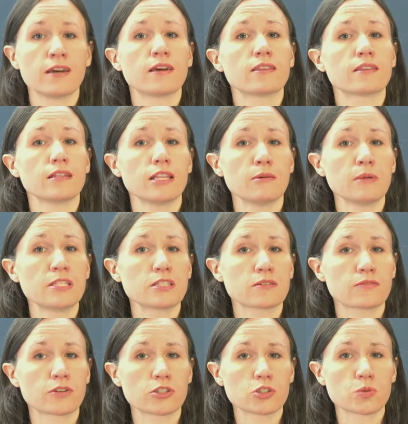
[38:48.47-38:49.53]
The limits of
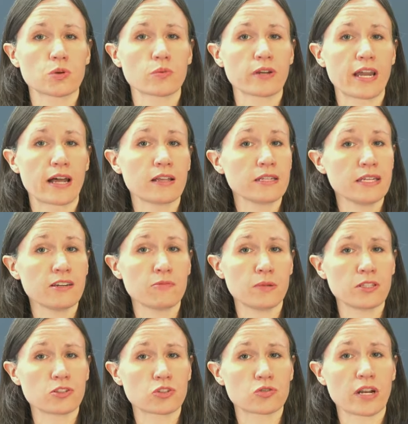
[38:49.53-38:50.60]
virtual reality have
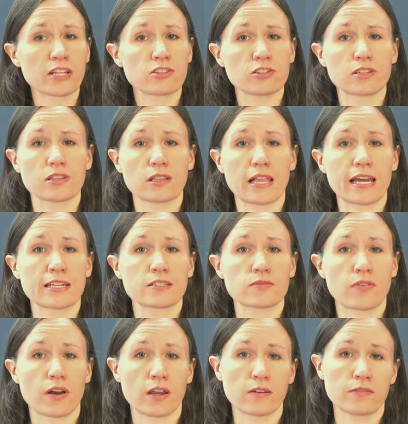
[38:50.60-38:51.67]
been stretched in the last
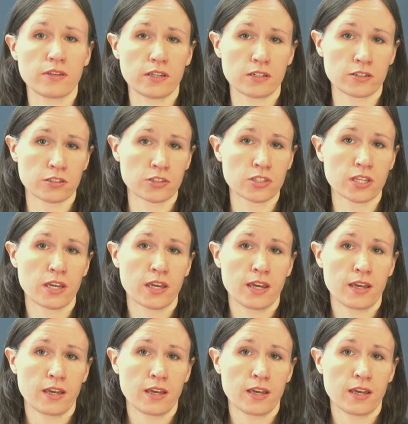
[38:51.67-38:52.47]
five years,